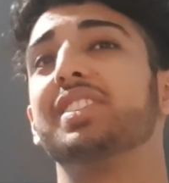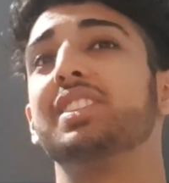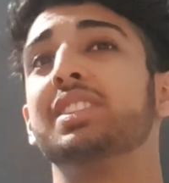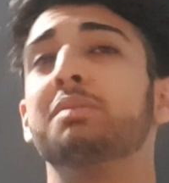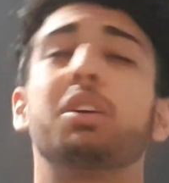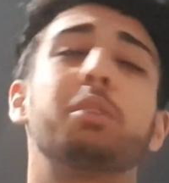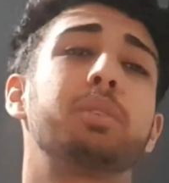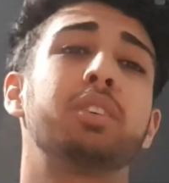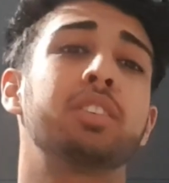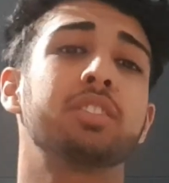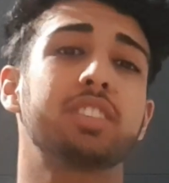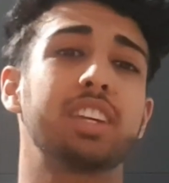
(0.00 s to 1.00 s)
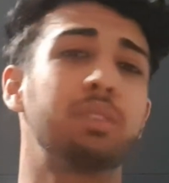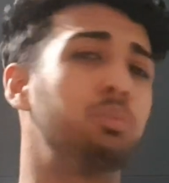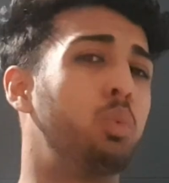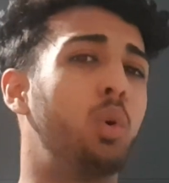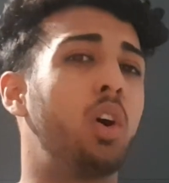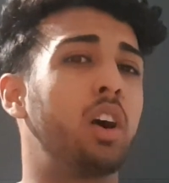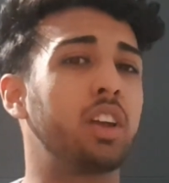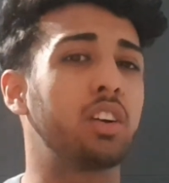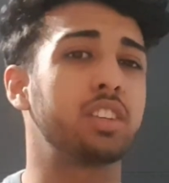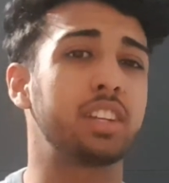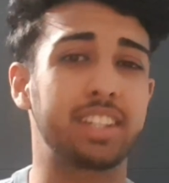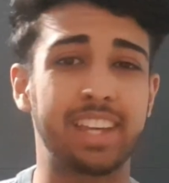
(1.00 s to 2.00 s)
you might be asking why I
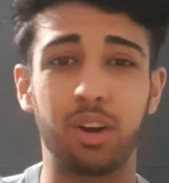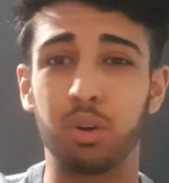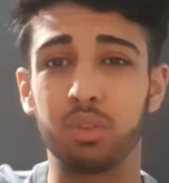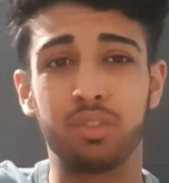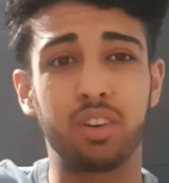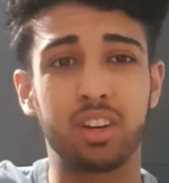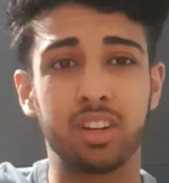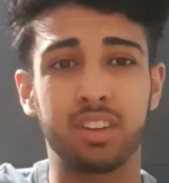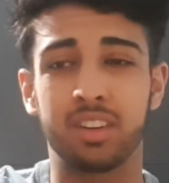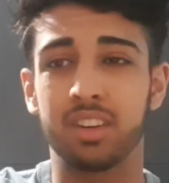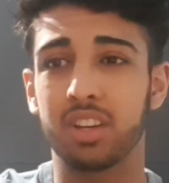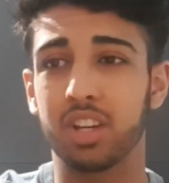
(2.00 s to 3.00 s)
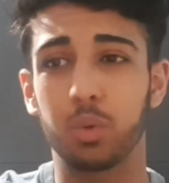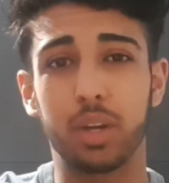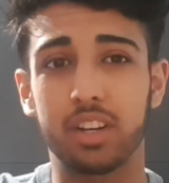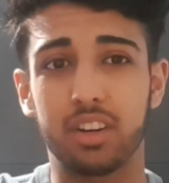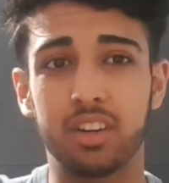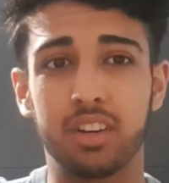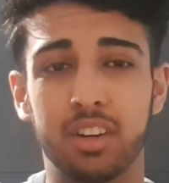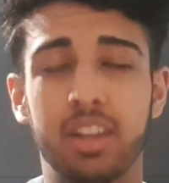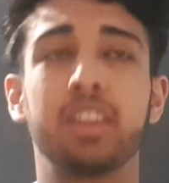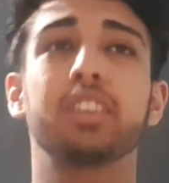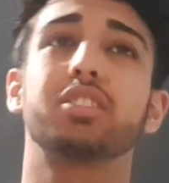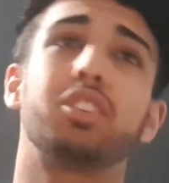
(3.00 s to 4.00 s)
didn't get over it quicker,
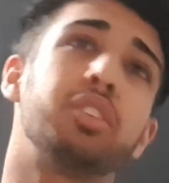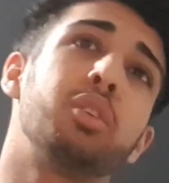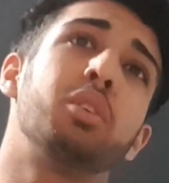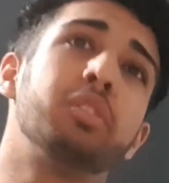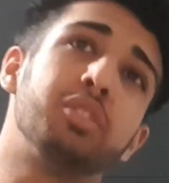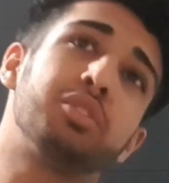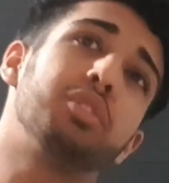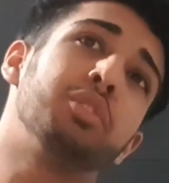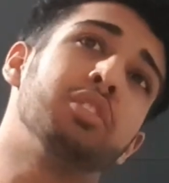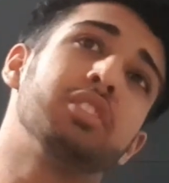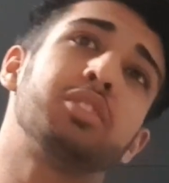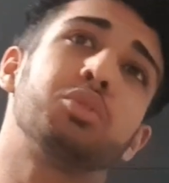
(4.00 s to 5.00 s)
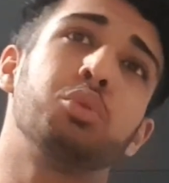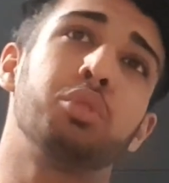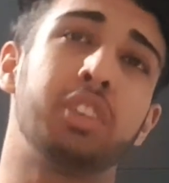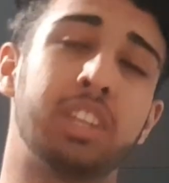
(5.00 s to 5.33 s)
because I know loads of students saw the